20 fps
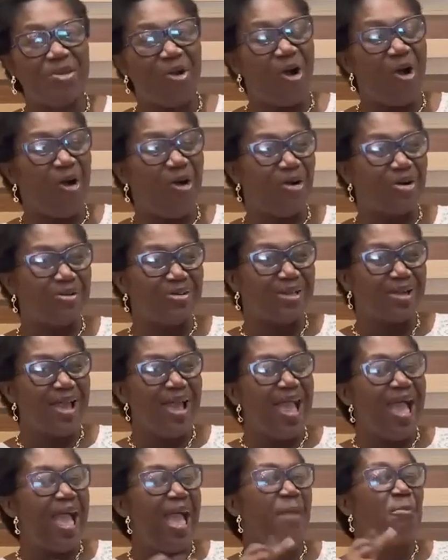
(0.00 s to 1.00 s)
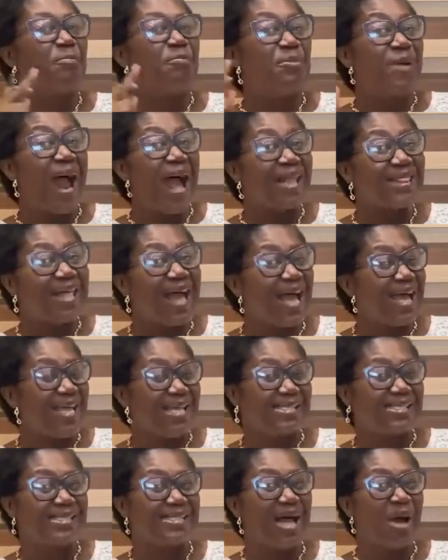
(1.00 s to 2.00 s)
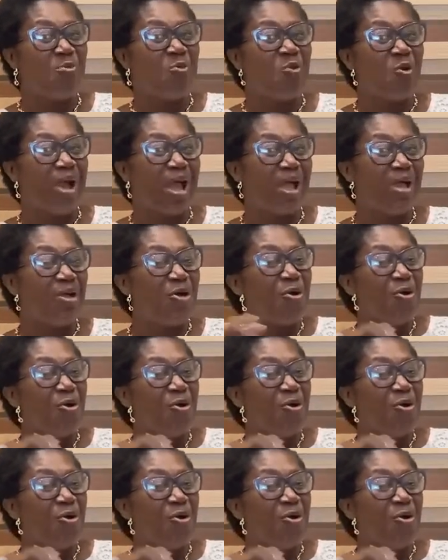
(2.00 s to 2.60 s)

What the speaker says: on, a brother is somewhere,